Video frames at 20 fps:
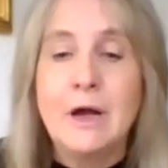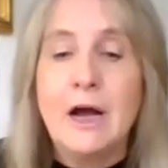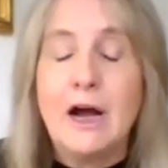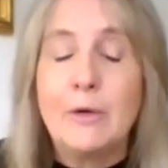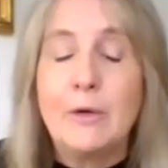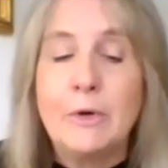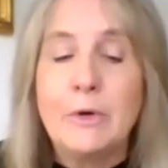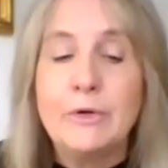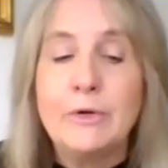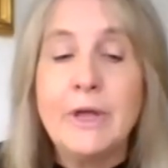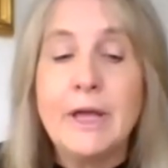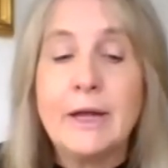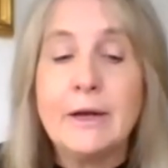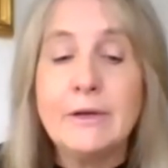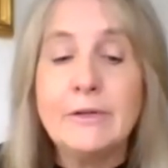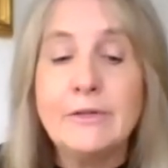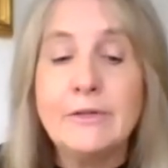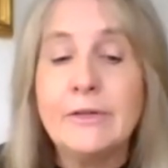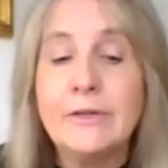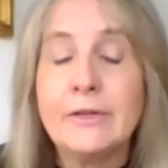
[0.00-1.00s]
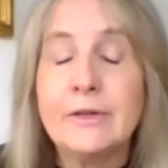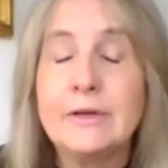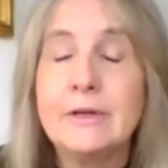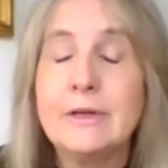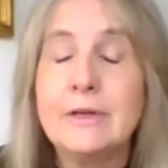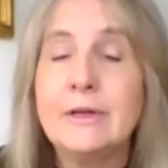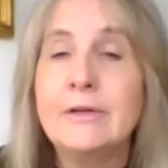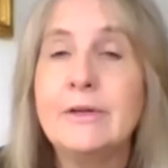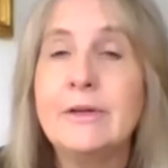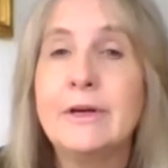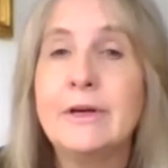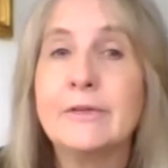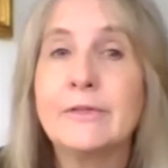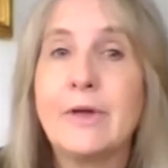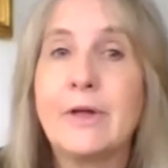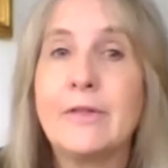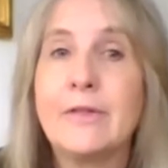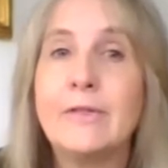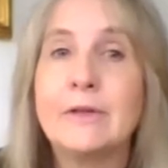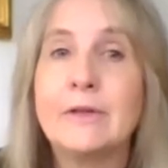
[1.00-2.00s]
We'll get into the details
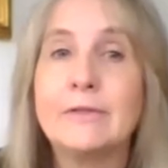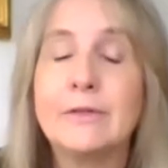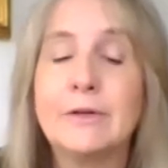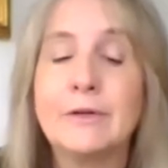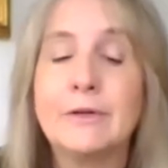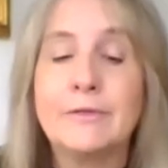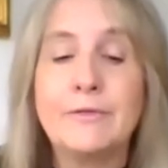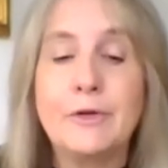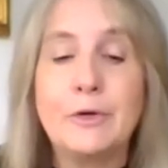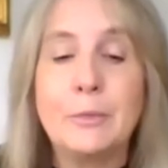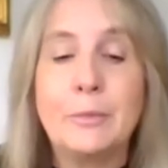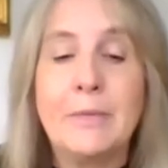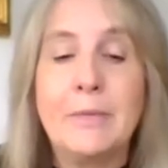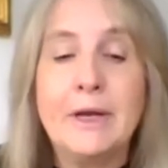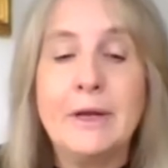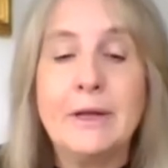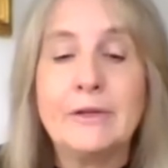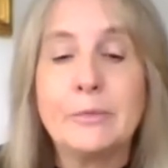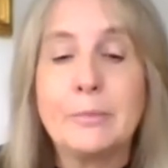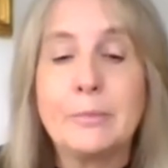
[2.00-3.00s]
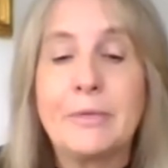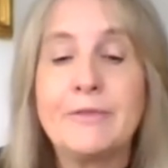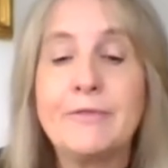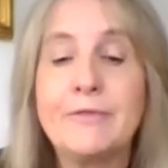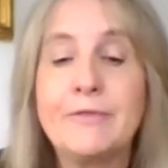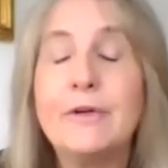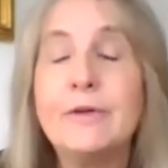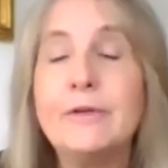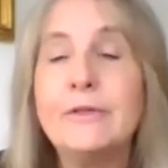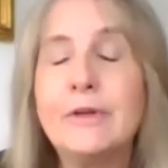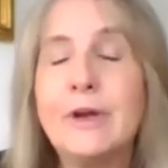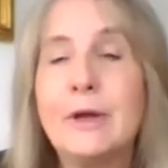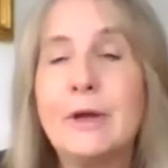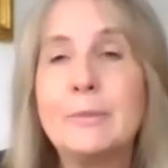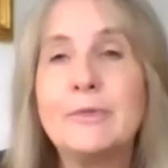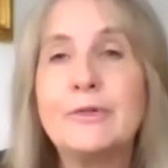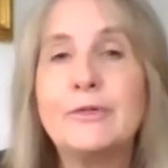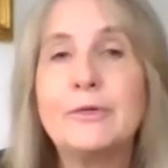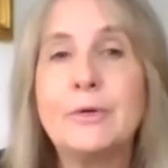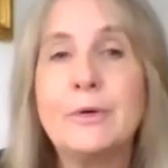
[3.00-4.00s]
on this in a few minutes, but first I'm
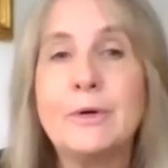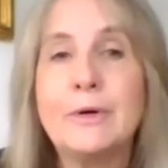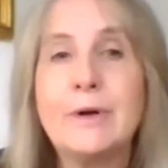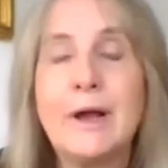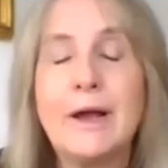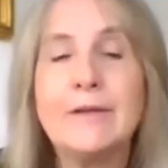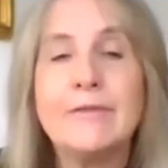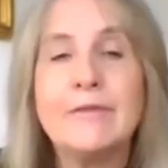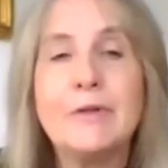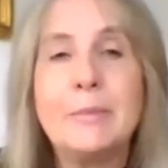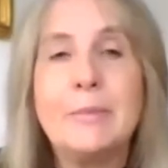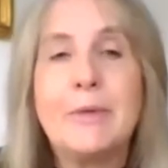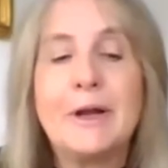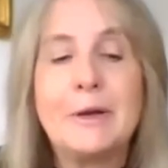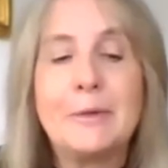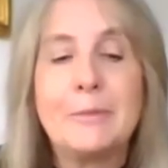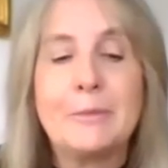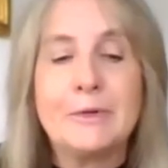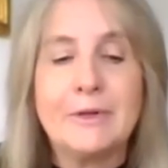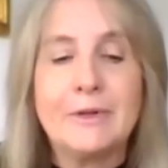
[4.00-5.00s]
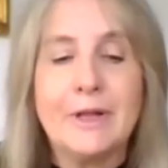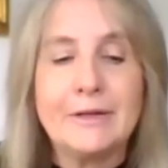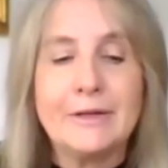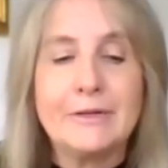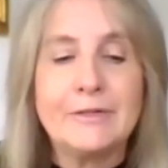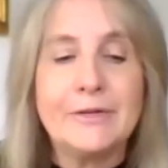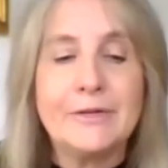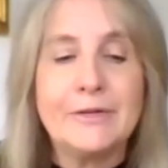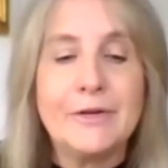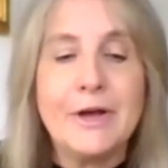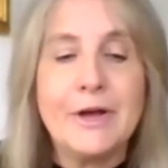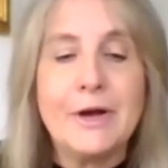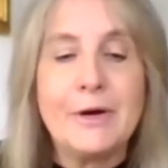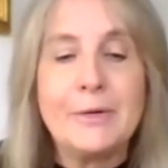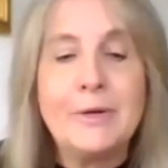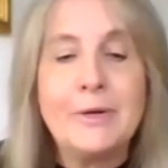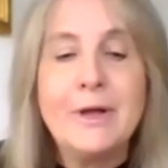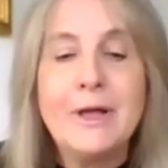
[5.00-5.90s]
sure everybody would like to know,